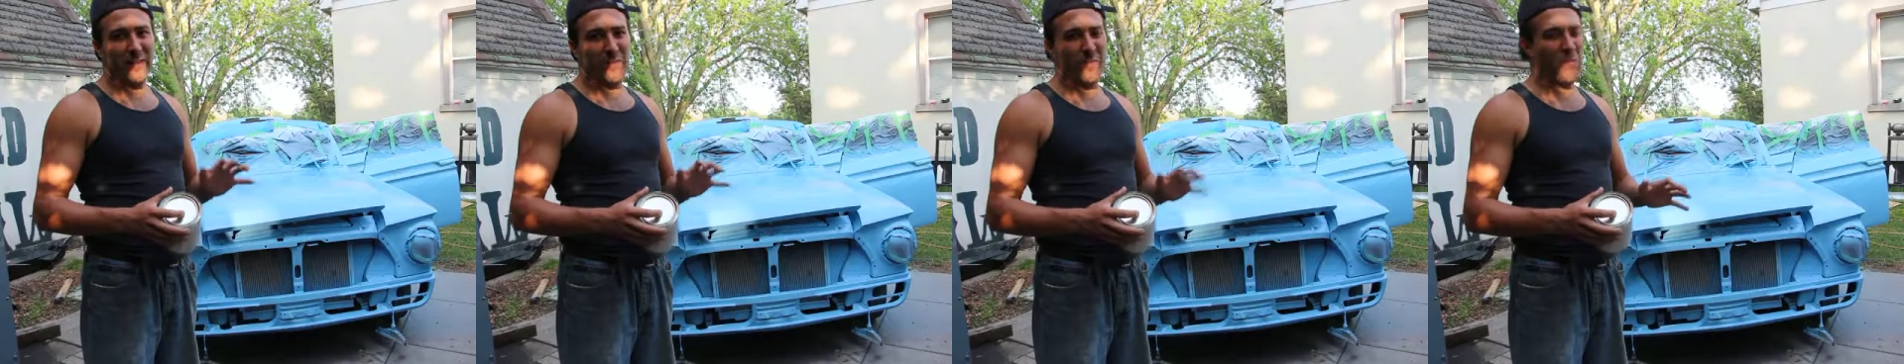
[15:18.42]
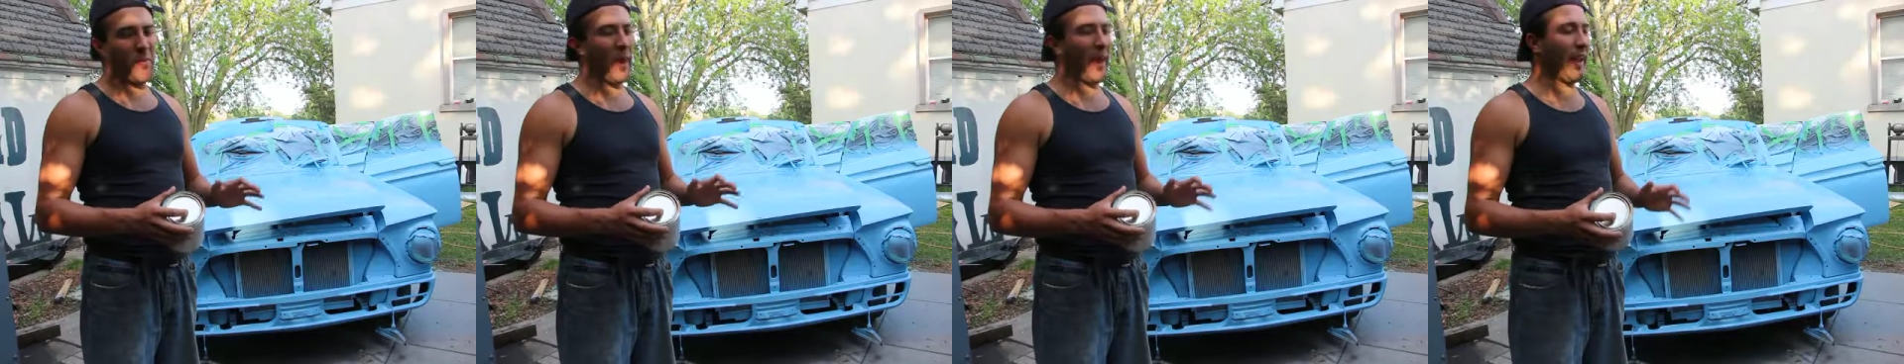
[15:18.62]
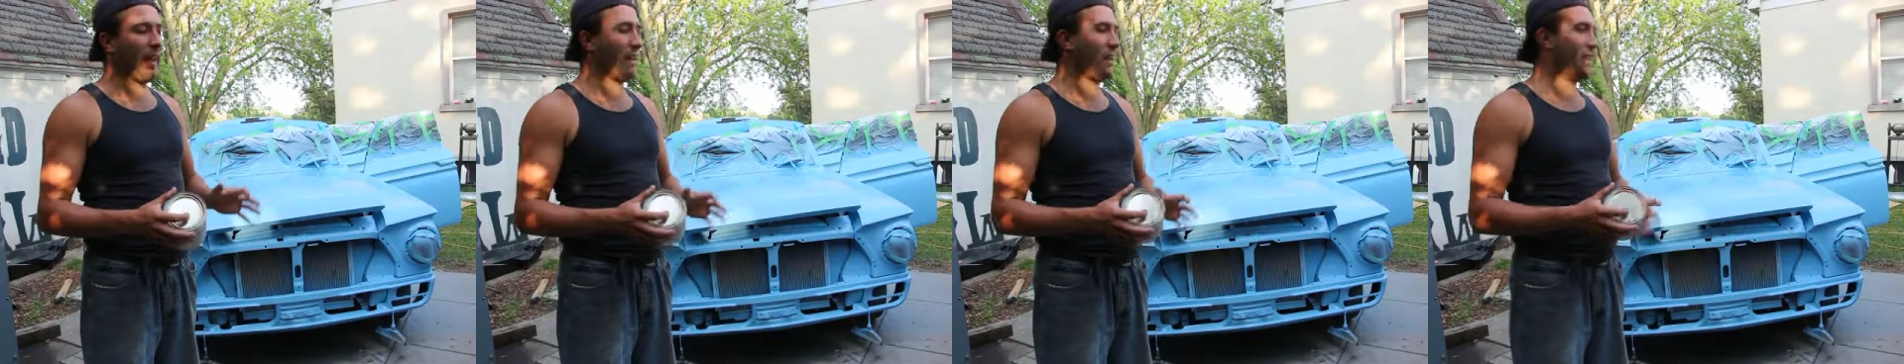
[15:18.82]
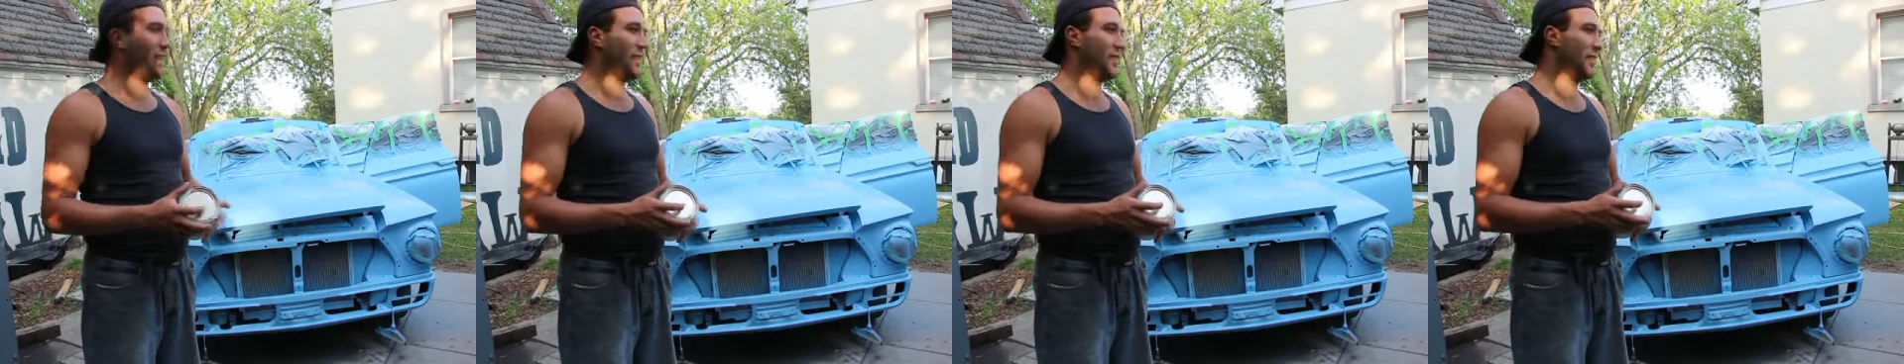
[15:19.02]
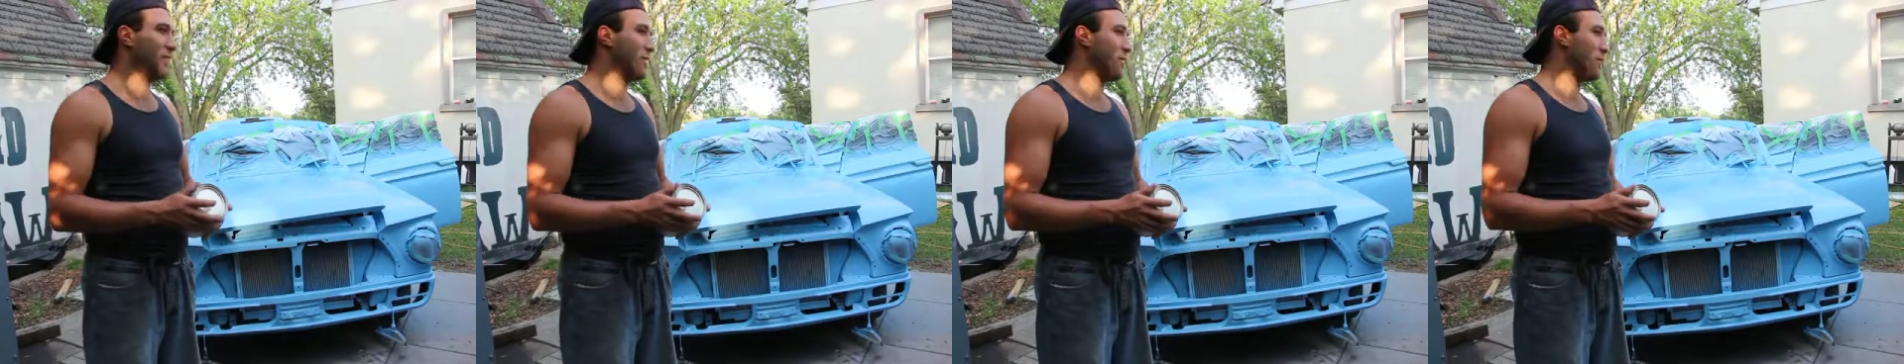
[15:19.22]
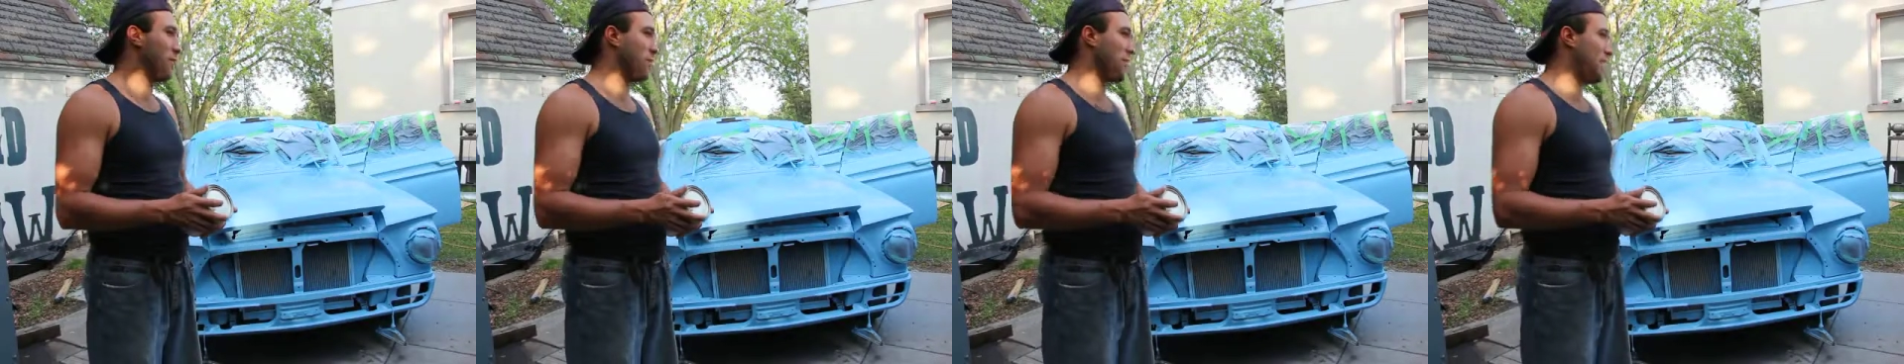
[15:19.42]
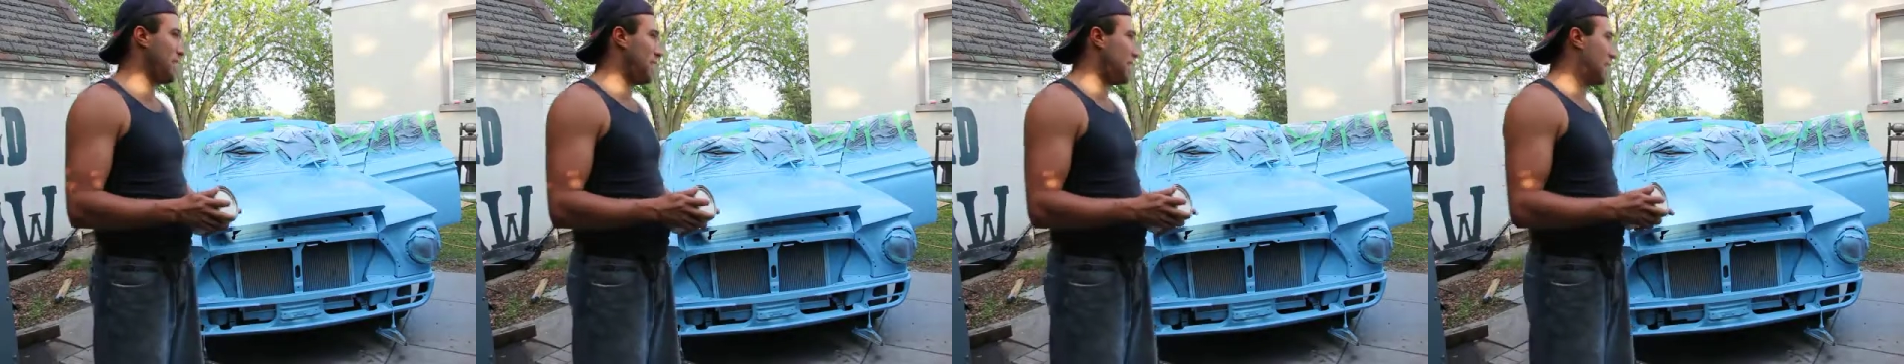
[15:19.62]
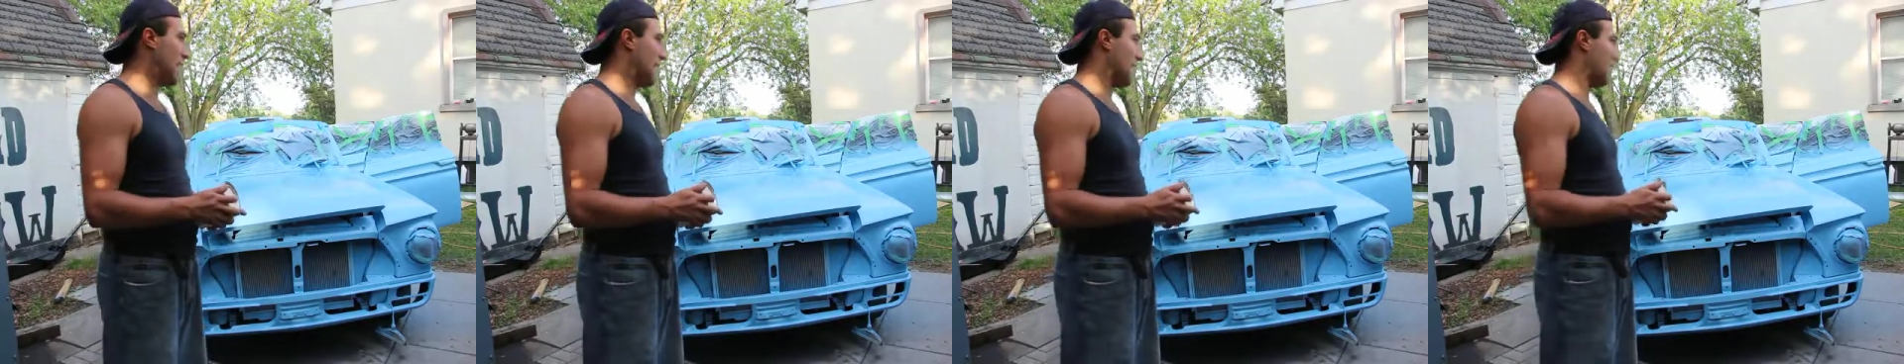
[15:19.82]
paint, and it's really
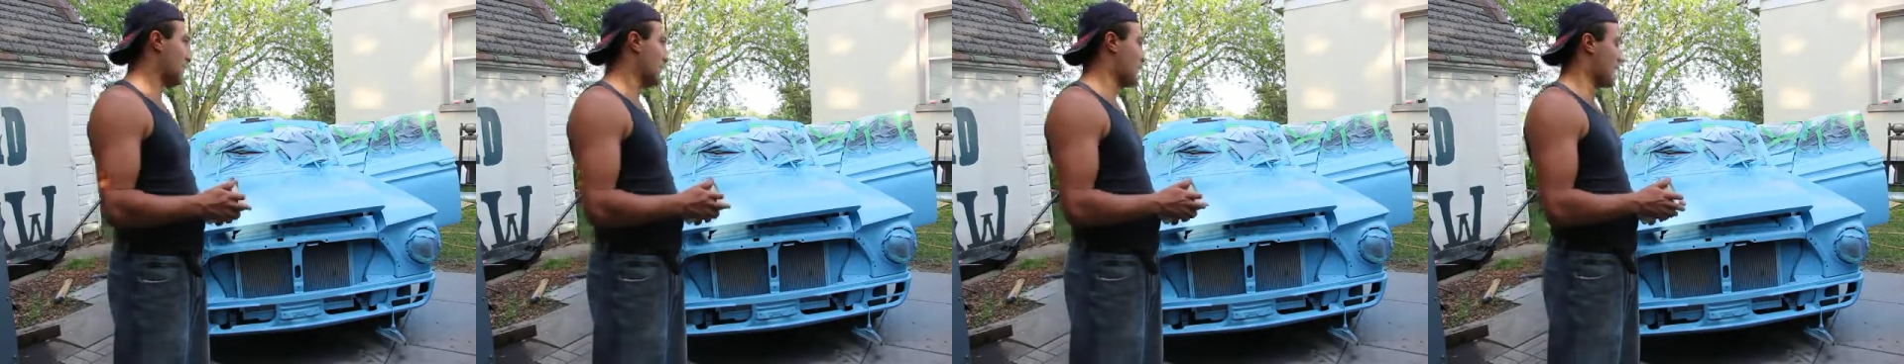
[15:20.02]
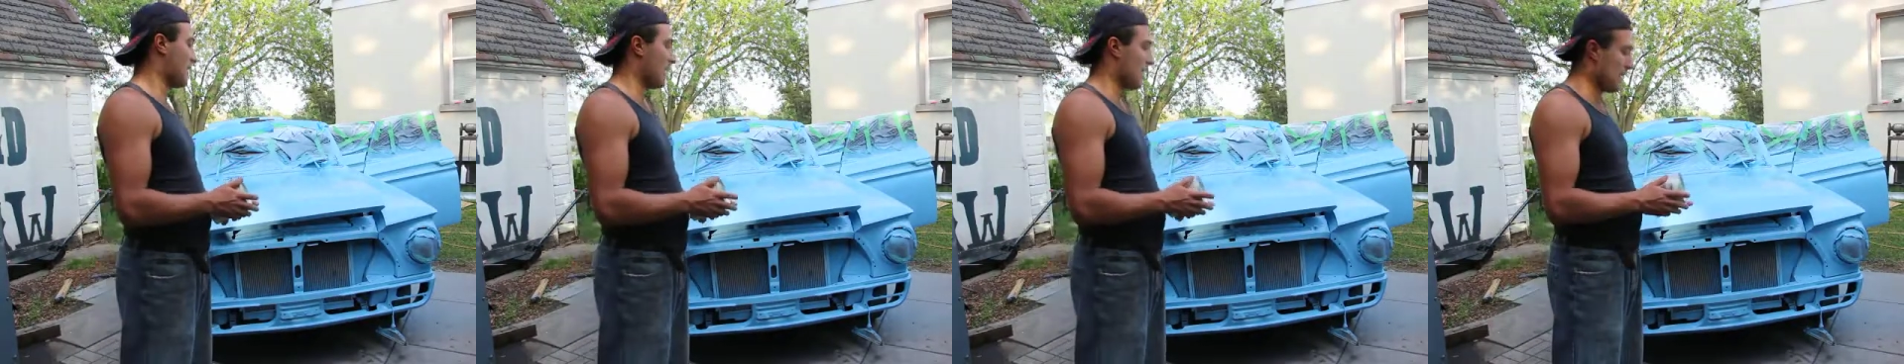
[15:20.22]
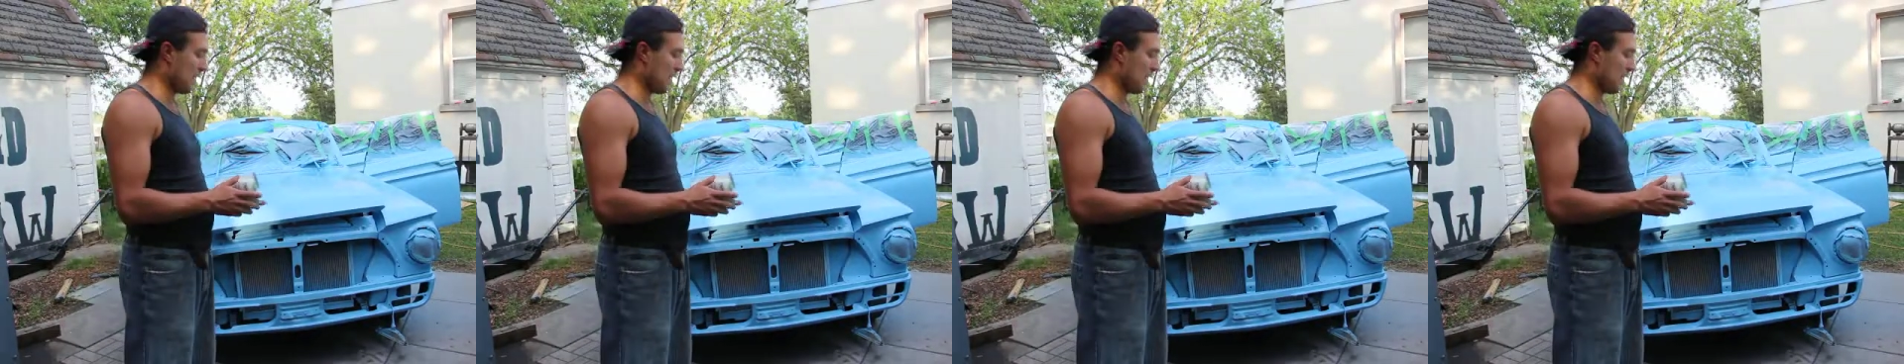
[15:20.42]
nasty.